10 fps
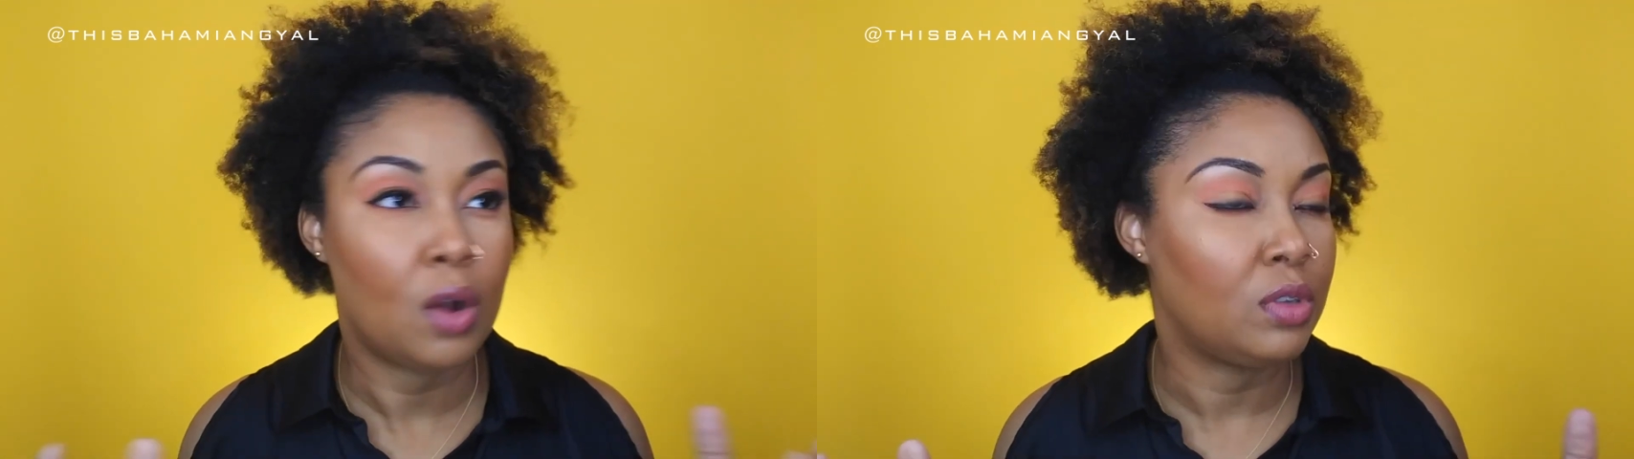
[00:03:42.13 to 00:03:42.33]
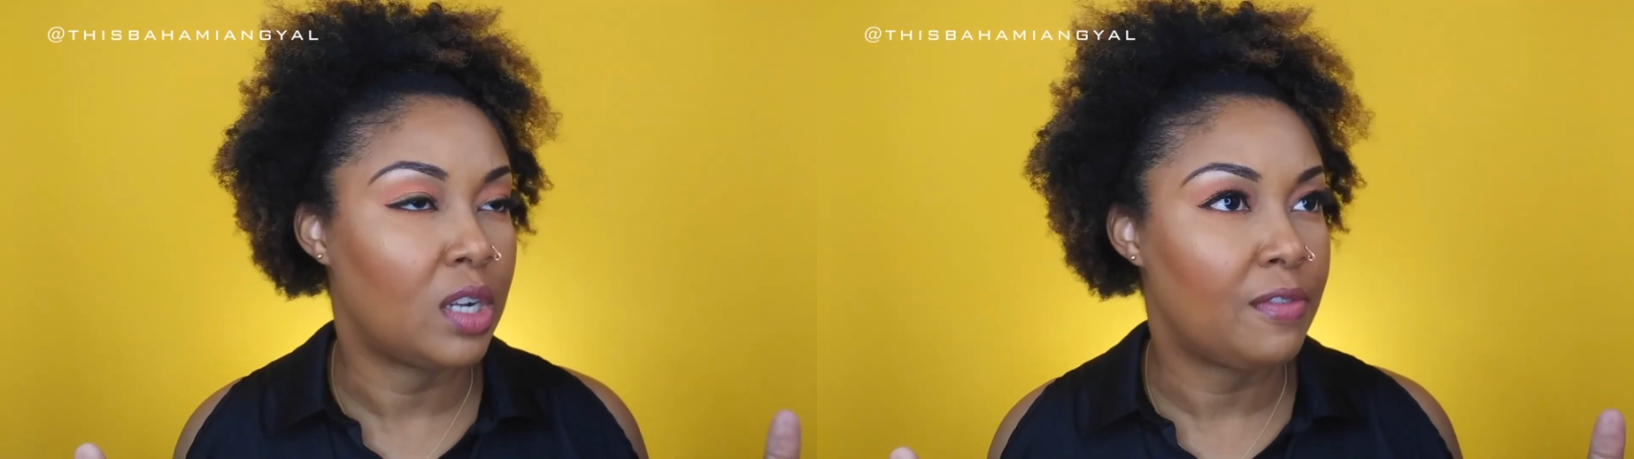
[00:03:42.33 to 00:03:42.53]

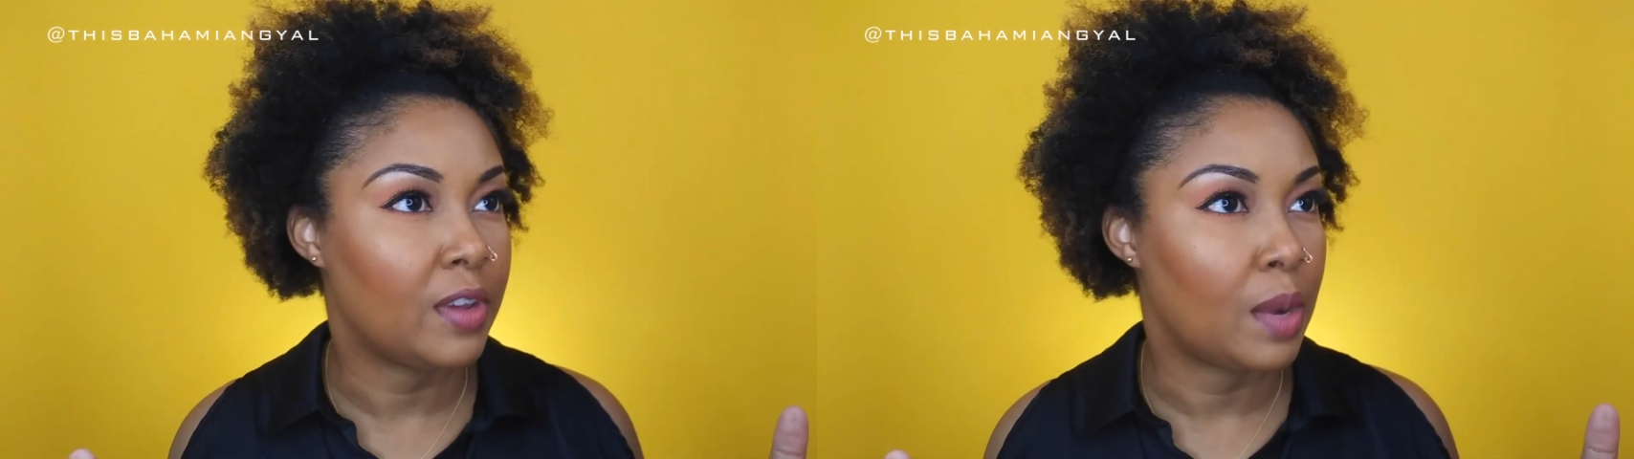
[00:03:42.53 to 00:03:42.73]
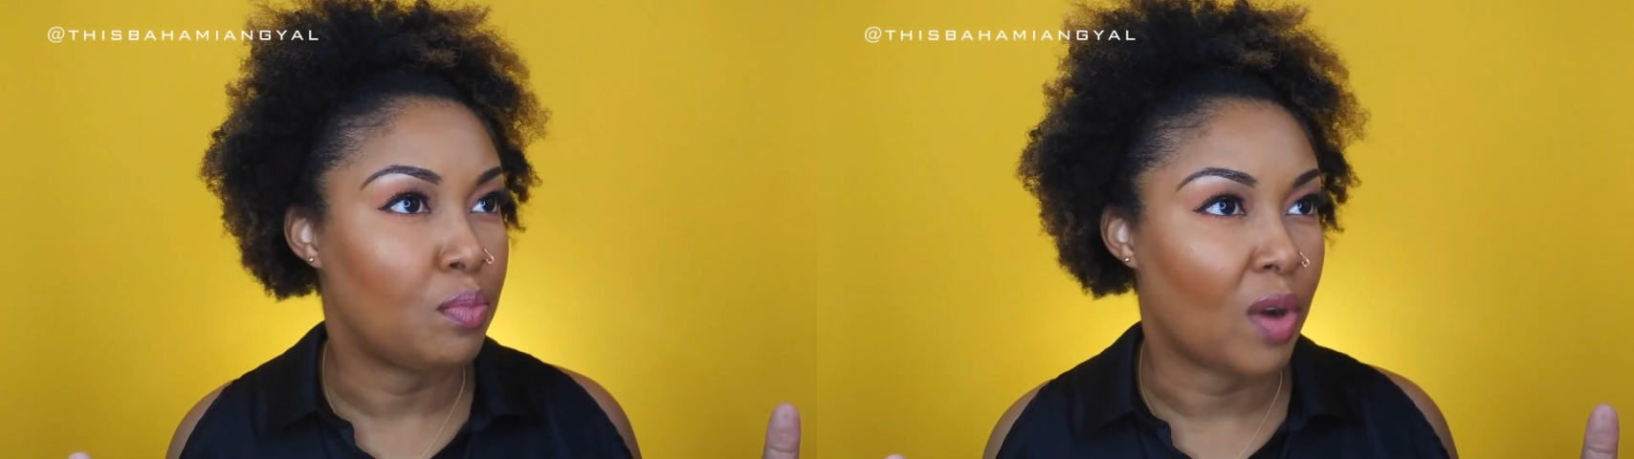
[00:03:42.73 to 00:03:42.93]
Oh, did I
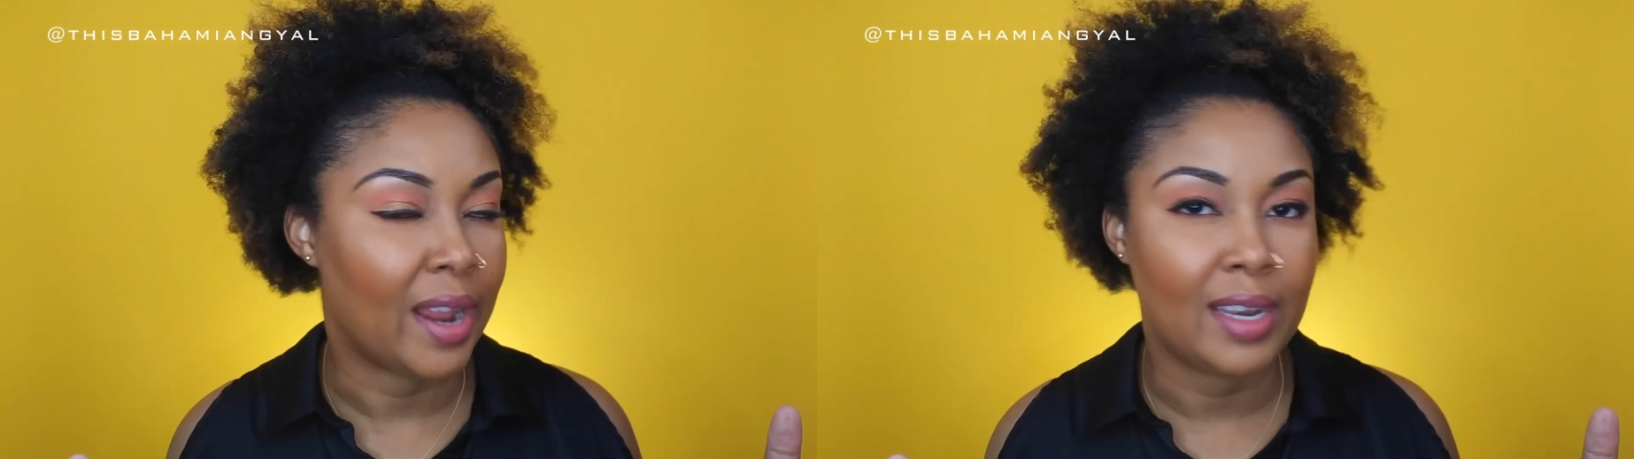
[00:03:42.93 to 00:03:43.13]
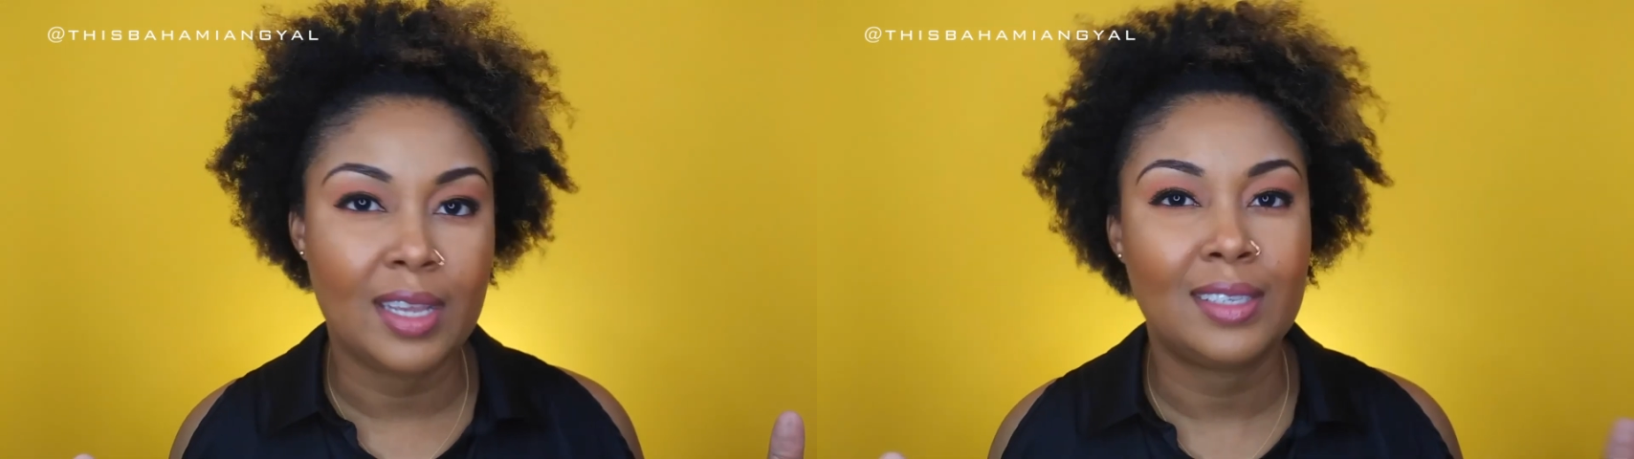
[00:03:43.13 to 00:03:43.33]
forget Brandy?